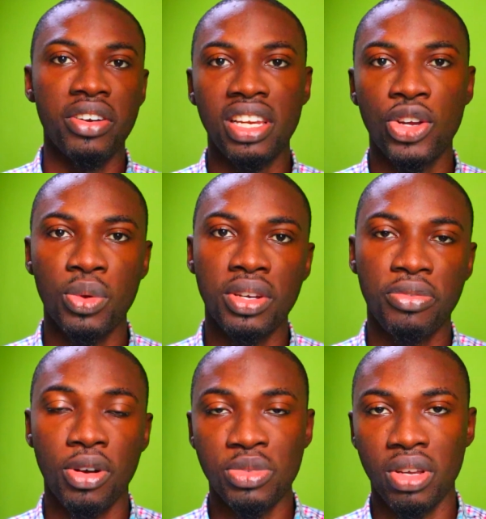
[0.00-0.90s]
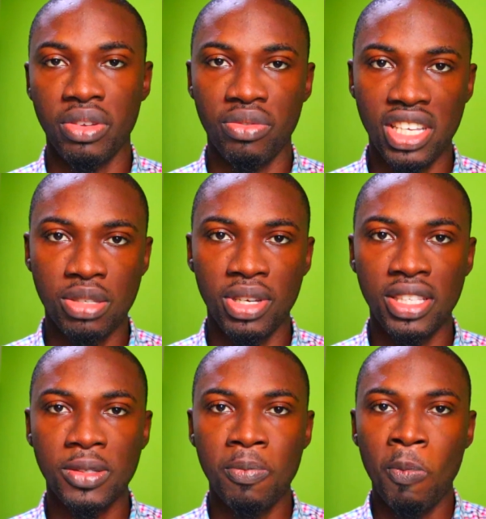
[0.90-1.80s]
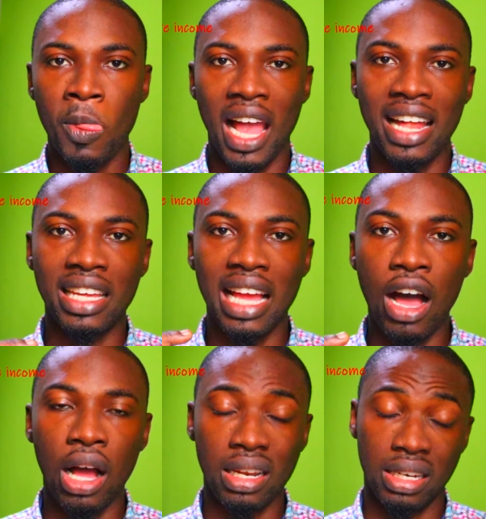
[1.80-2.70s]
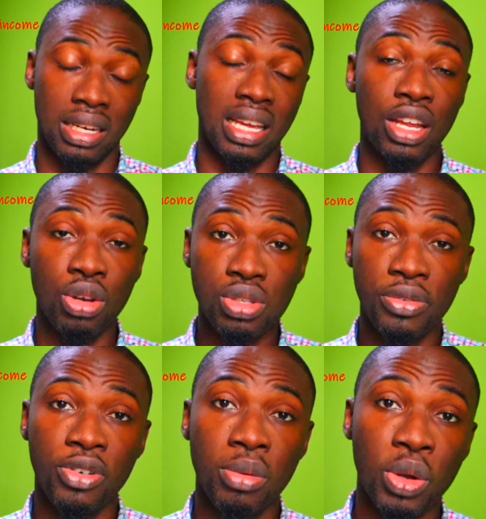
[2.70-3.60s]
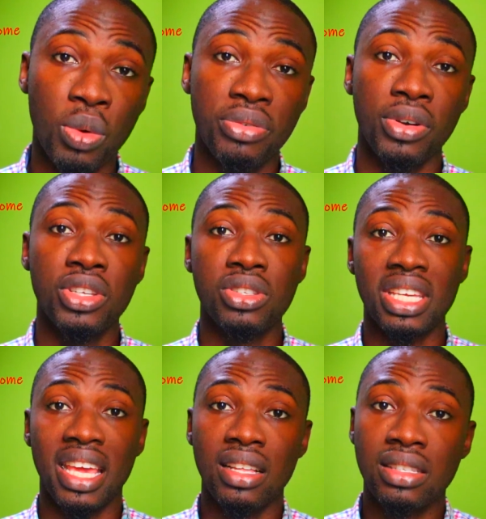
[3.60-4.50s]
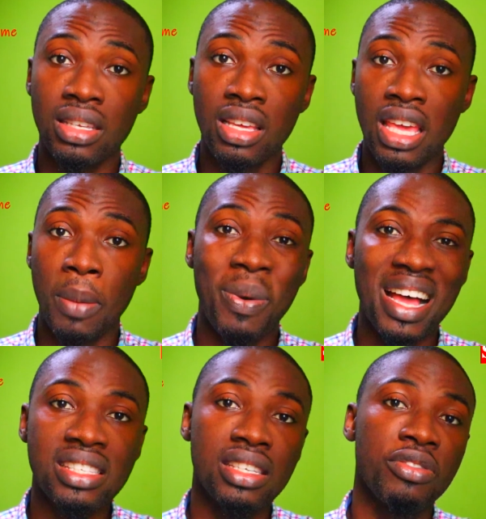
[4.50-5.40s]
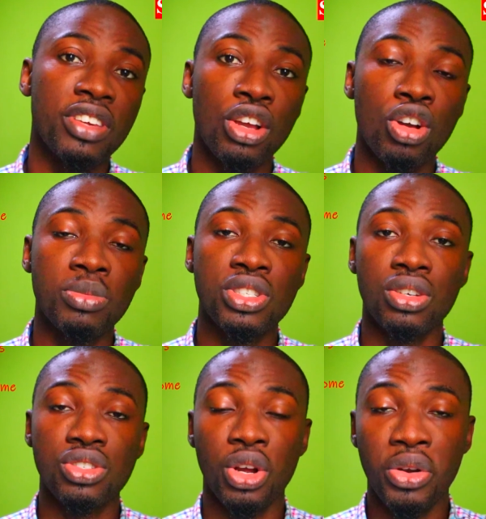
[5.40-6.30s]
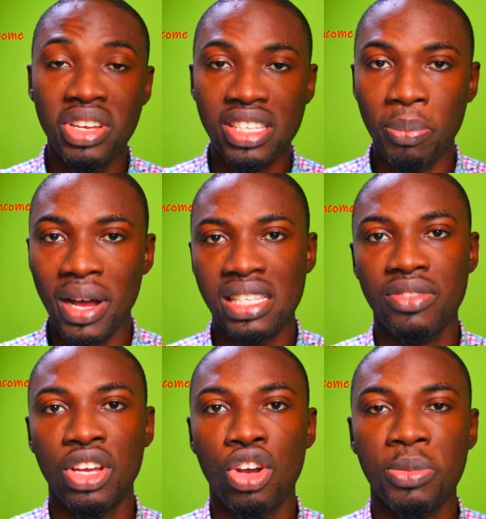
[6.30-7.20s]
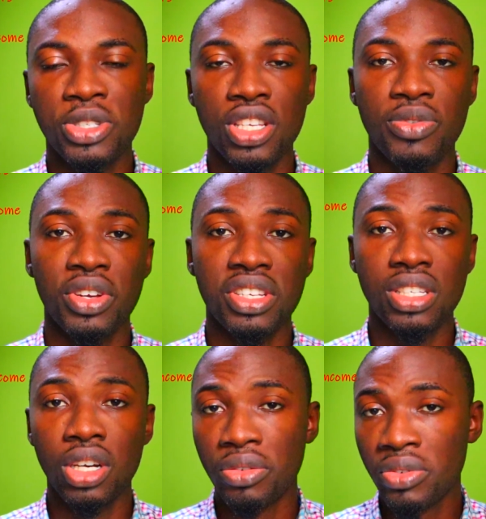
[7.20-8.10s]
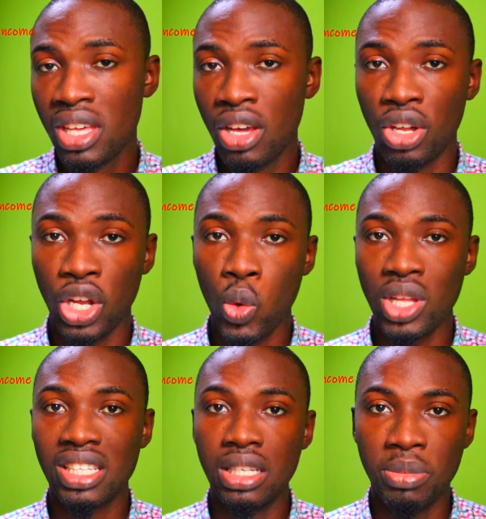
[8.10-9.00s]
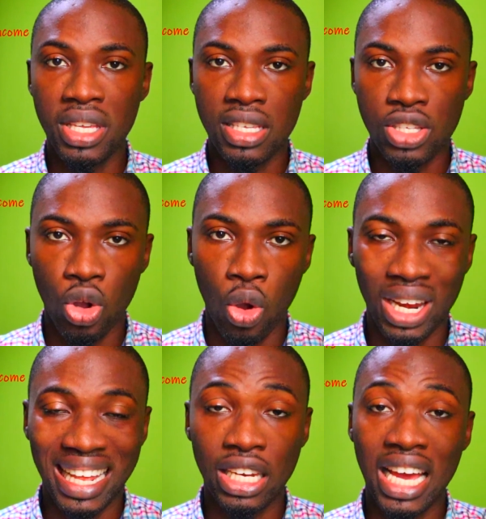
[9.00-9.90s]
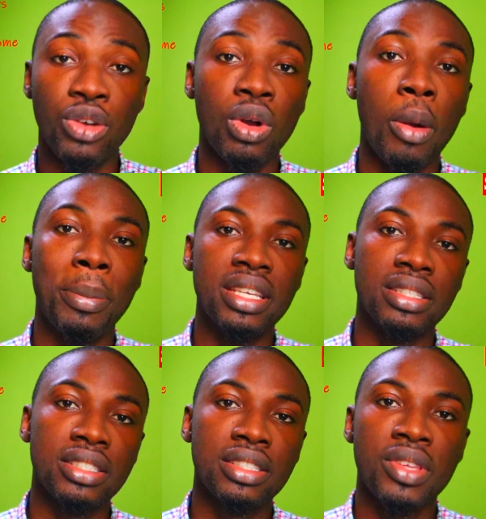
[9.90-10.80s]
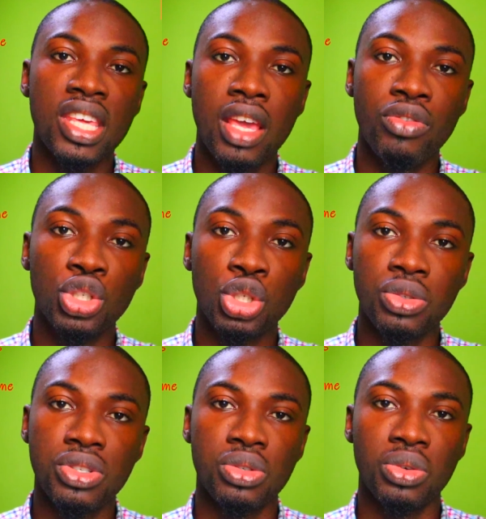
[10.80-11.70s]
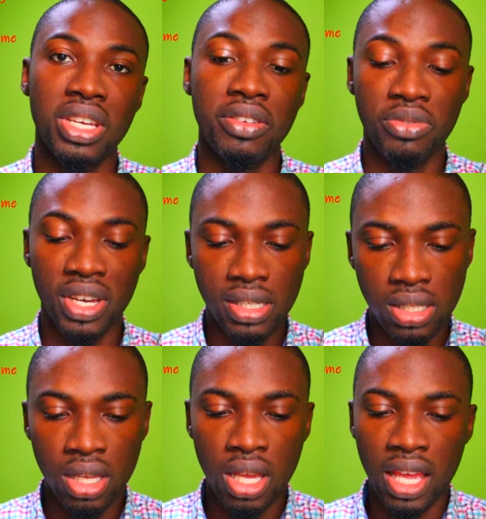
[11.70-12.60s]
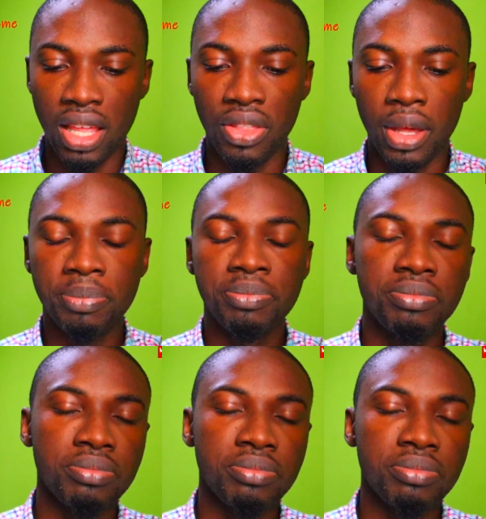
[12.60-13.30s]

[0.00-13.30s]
very liquid forms of investment, and they can also form a way for you to get a passive income source or create a passive income source for yourself on a quarterly basis or on an annual basis if you choose to invest in them.